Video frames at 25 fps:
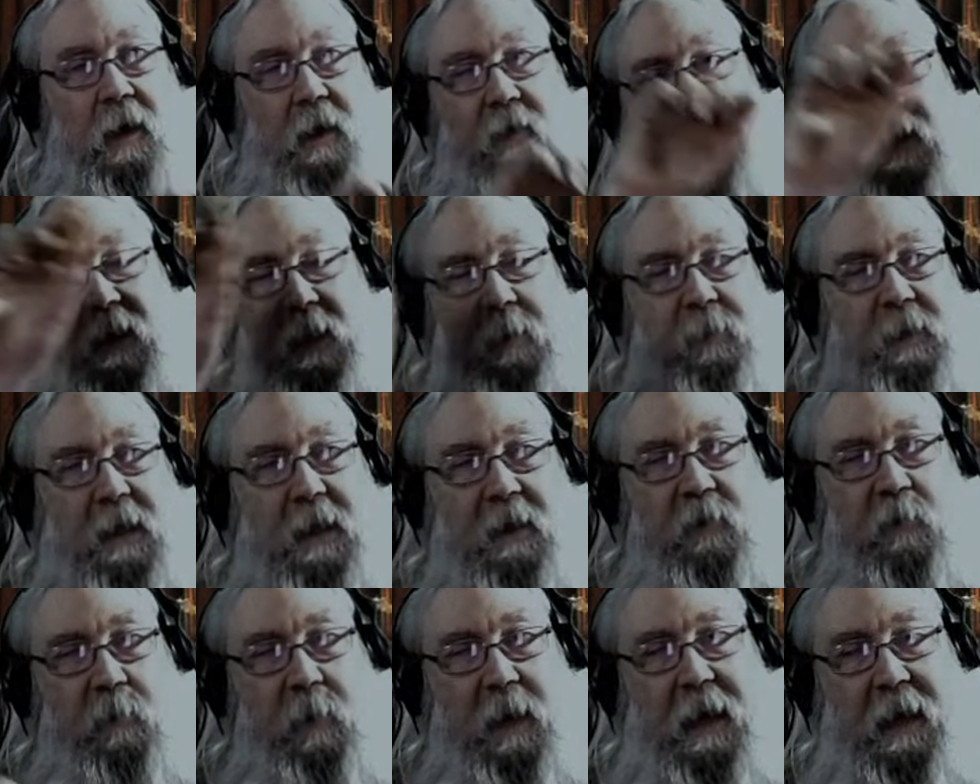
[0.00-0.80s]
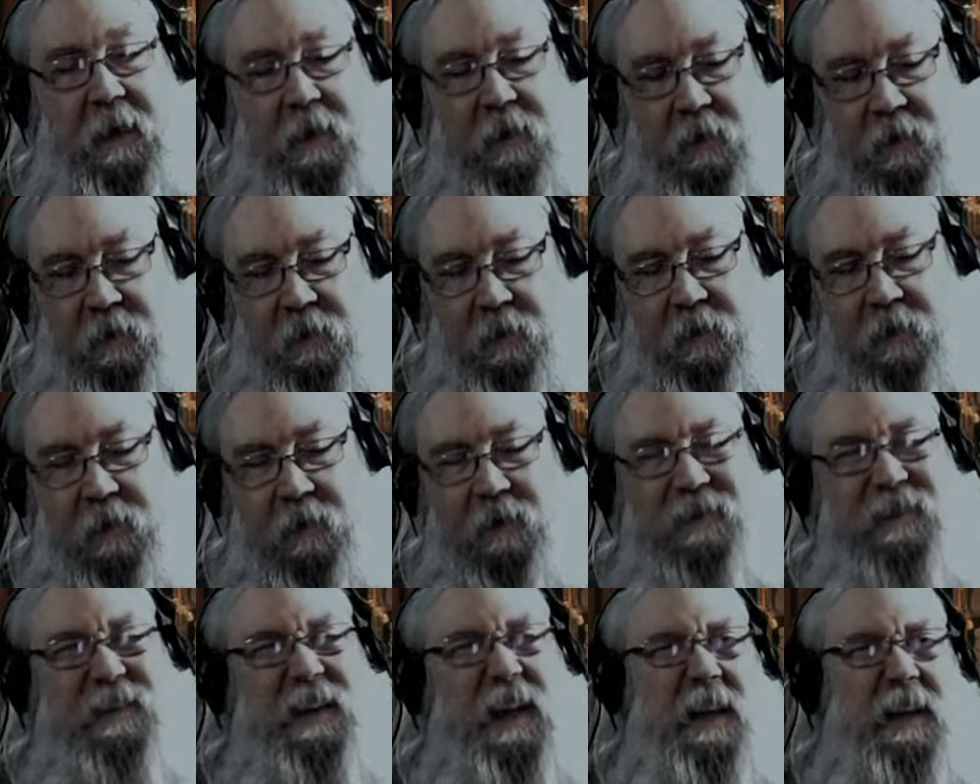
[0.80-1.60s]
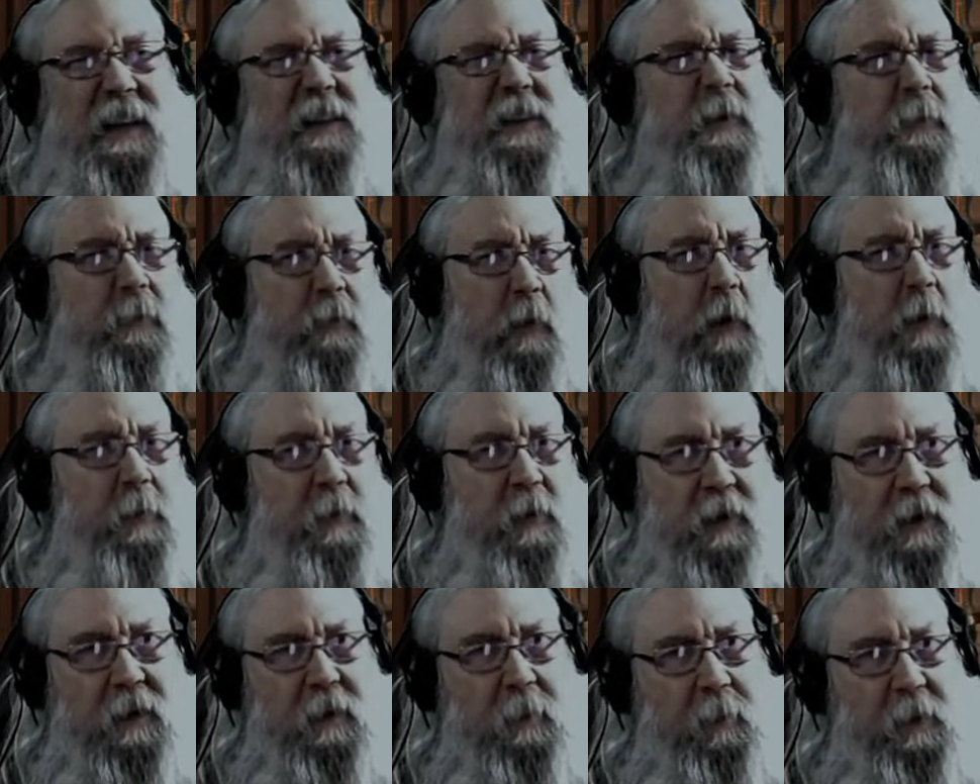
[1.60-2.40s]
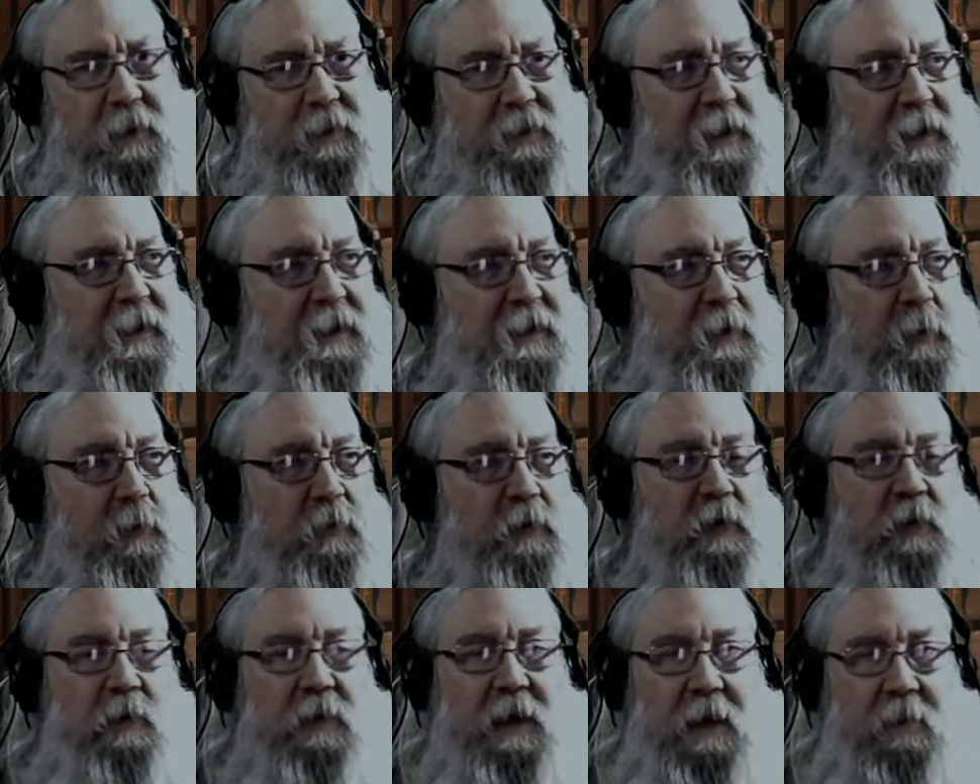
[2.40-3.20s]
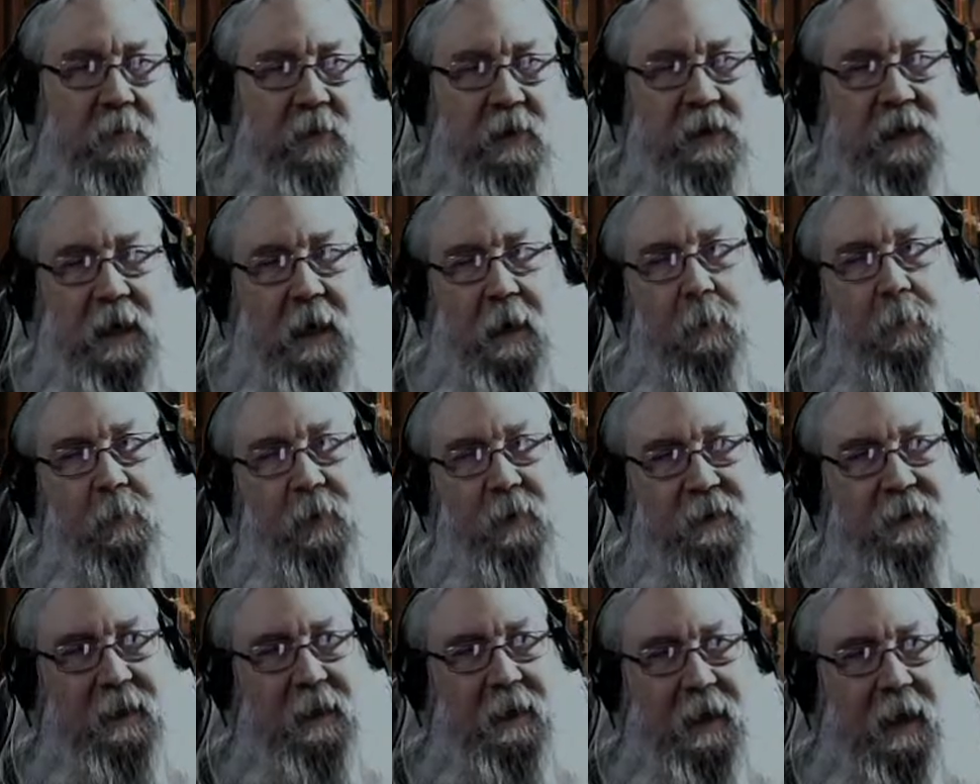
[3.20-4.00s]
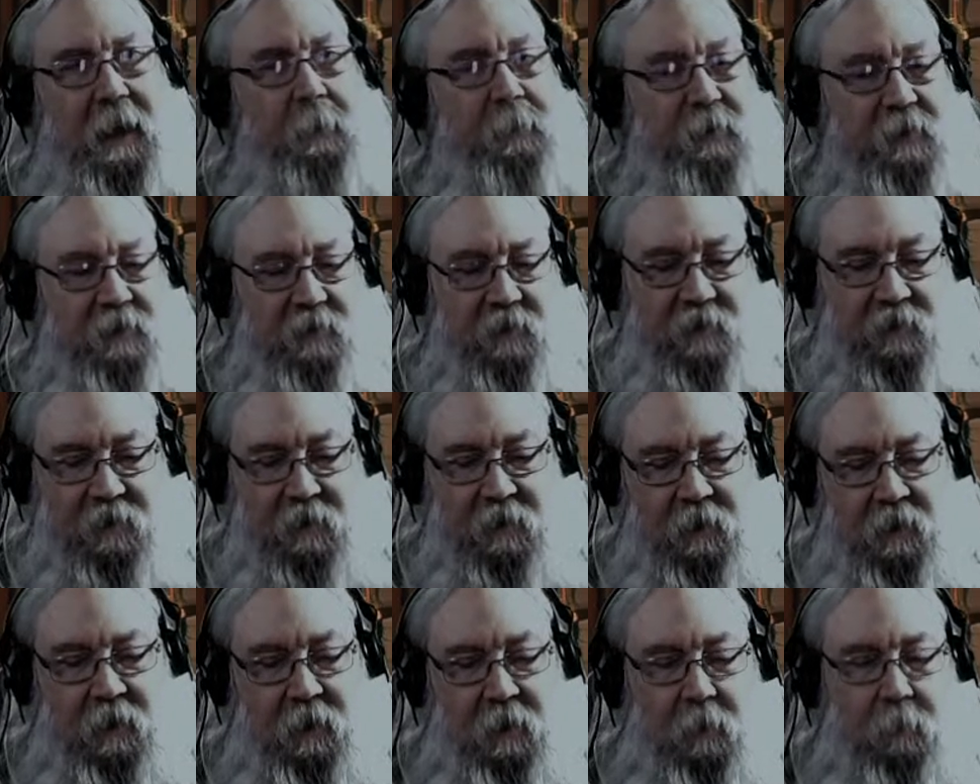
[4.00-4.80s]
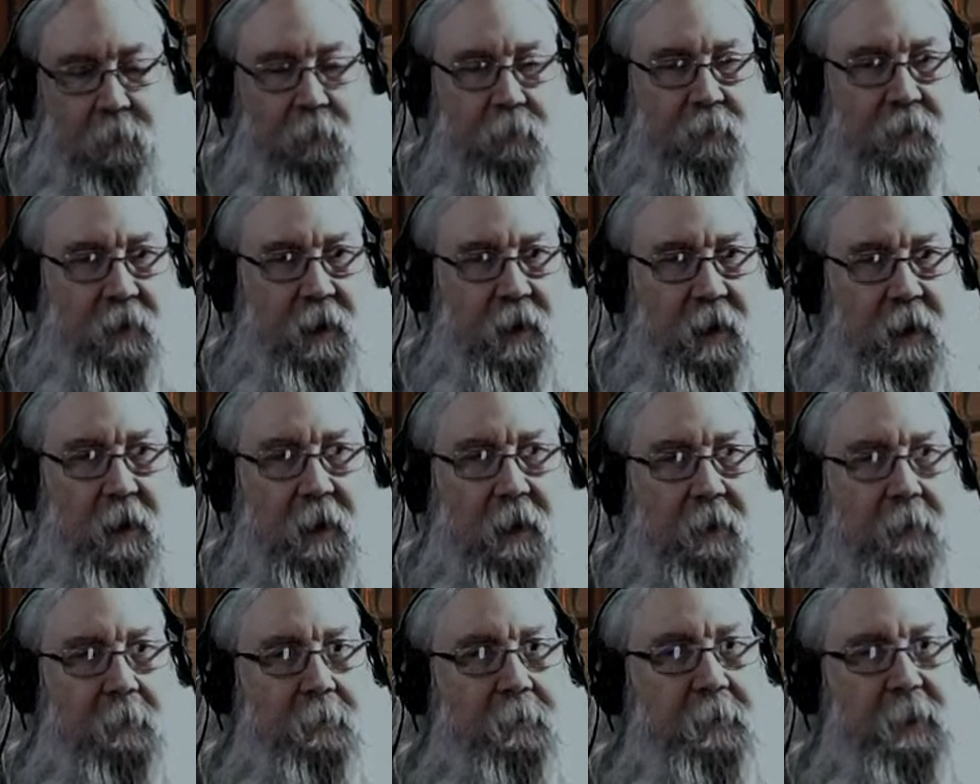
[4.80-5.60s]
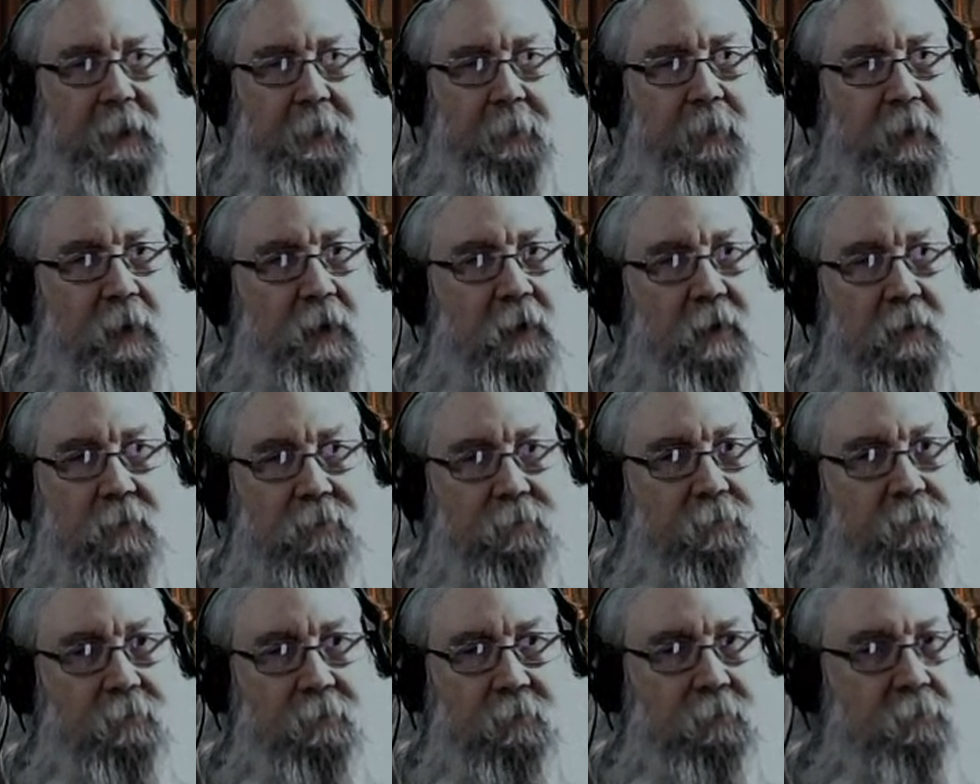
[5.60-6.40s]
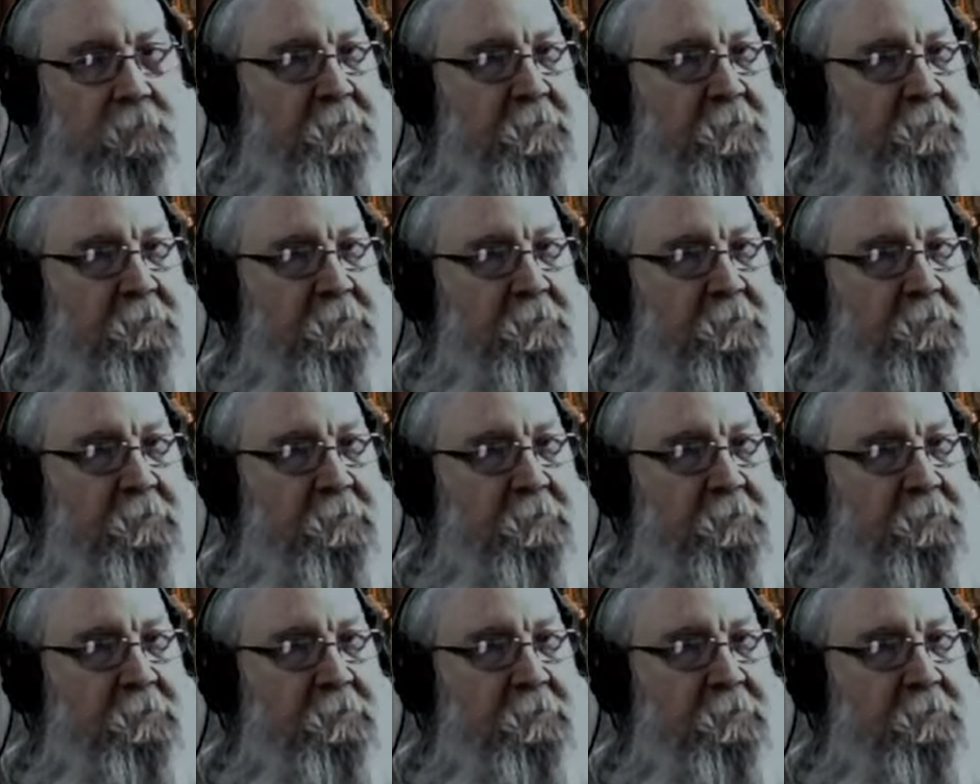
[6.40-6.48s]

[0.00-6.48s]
And that applies back. It's a formula, but they don't do it every time, but that happens. And people